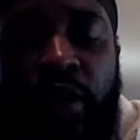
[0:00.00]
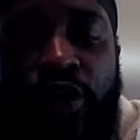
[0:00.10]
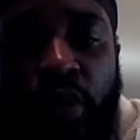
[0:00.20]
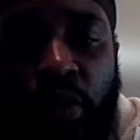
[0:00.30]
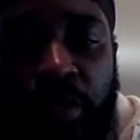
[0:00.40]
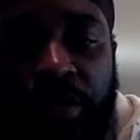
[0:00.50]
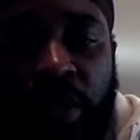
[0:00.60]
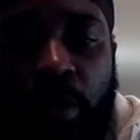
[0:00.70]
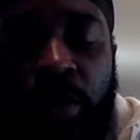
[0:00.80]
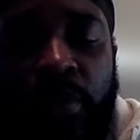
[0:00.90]

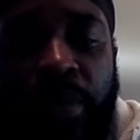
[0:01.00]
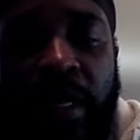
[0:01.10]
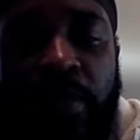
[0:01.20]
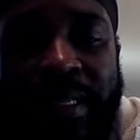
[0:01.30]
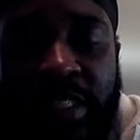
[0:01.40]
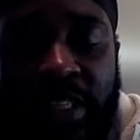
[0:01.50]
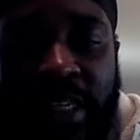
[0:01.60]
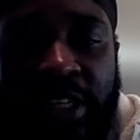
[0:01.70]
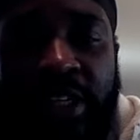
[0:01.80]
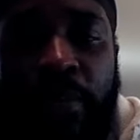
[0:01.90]
Jerusalem was being
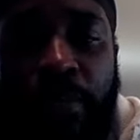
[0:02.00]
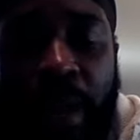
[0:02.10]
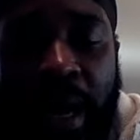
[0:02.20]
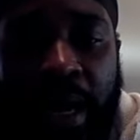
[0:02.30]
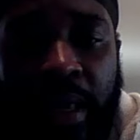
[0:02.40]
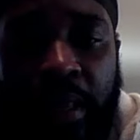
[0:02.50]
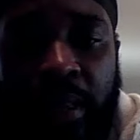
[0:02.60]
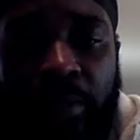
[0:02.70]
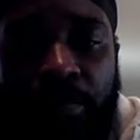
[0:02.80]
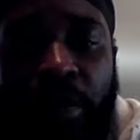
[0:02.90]
besieged by,
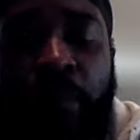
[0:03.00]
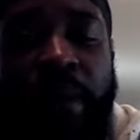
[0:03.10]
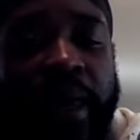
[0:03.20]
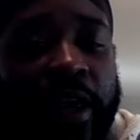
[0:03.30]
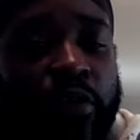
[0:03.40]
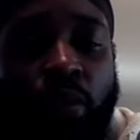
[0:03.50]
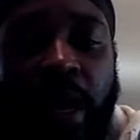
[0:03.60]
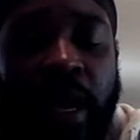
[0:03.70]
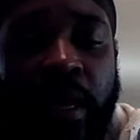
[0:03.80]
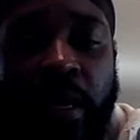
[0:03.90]
or being
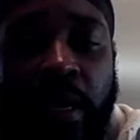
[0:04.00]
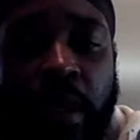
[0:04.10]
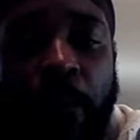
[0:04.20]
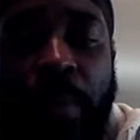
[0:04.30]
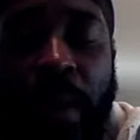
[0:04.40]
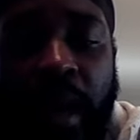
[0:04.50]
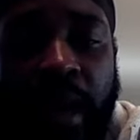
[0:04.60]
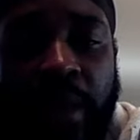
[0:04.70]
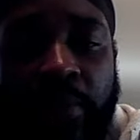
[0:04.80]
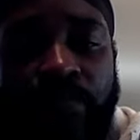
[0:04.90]
ran
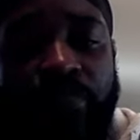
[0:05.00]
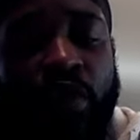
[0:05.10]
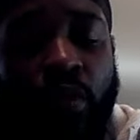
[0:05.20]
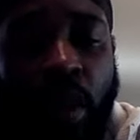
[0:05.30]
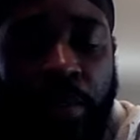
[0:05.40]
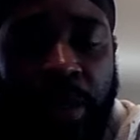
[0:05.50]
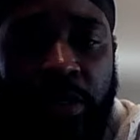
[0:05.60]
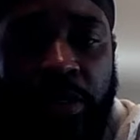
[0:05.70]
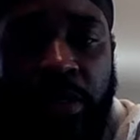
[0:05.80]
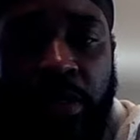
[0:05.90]
by, the
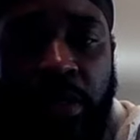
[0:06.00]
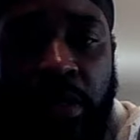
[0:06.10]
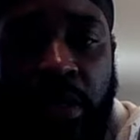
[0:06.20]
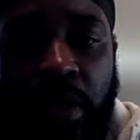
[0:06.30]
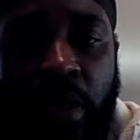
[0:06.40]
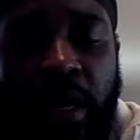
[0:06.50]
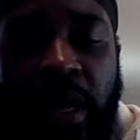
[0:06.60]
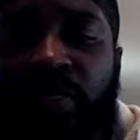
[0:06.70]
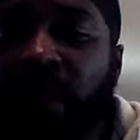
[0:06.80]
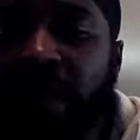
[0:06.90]
Romans.
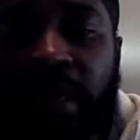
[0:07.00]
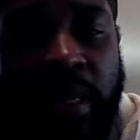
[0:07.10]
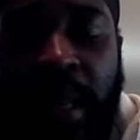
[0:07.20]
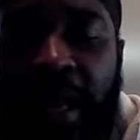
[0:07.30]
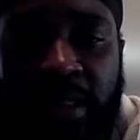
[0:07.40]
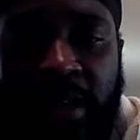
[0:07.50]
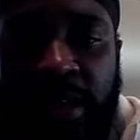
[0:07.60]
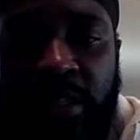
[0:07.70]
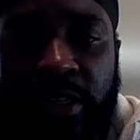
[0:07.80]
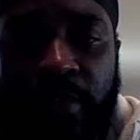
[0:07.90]
Okay, they didn't like
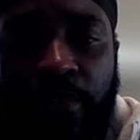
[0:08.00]
this.